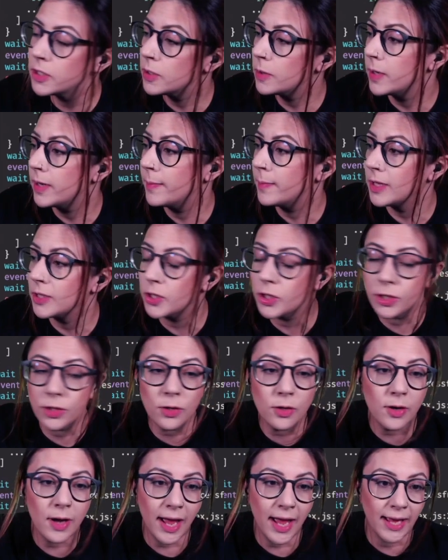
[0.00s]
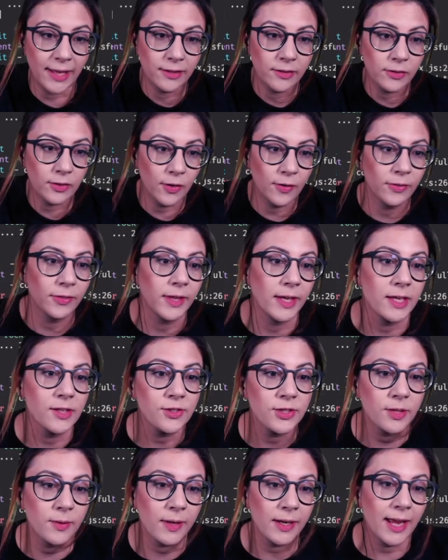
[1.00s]
a shorthand on
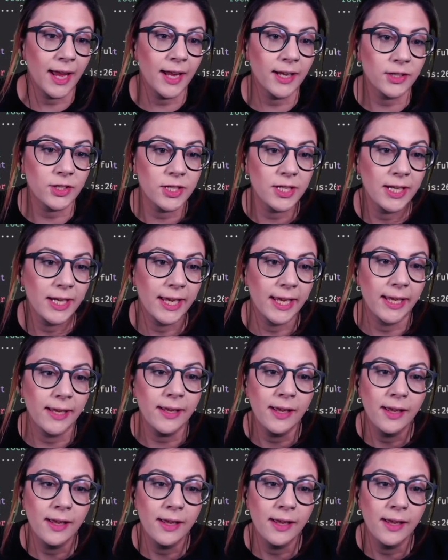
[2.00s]
this? You can actually,